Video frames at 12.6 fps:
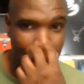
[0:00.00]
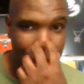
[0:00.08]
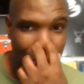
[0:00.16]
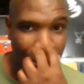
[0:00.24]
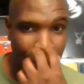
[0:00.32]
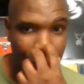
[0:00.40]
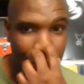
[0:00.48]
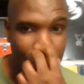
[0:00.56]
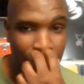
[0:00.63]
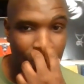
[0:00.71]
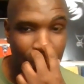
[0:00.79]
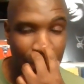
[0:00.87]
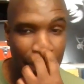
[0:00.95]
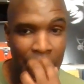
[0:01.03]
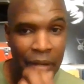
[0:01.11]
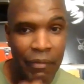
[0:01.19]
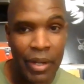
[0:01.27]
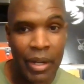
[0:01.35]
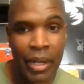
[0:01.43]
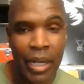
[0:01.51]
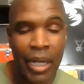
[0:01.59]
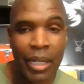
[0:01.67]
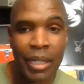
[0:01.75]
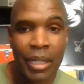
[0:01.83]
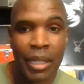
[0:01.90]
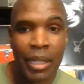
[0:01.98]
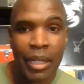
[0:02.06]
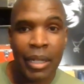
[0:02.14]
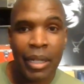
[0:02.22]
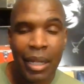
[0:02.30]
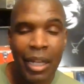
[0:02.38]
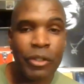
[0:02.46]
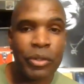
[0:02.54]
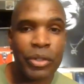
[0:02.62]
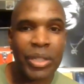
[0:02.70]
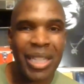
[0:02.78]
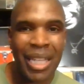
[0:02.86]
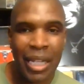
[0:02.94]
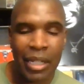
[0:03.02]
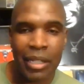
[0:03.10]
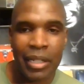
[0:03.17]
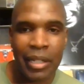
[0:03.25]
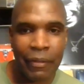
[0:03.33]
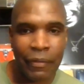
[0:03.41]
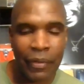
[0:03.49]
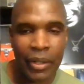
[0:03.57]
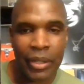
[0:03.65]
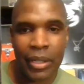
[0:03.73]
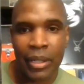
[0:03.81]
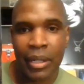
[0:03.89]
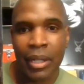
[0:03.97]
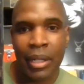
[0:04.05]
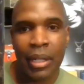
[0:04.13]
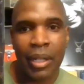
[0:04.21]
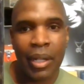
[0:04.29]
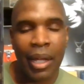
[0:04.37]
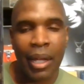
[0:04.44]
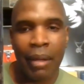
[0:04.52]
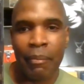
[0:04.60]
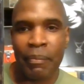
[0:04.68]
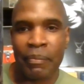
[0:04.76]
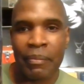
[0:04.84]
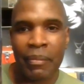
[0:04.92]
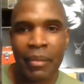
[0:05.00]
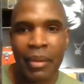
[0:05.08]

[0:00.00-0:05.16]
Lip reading: This album is very, very interesting and different. I'm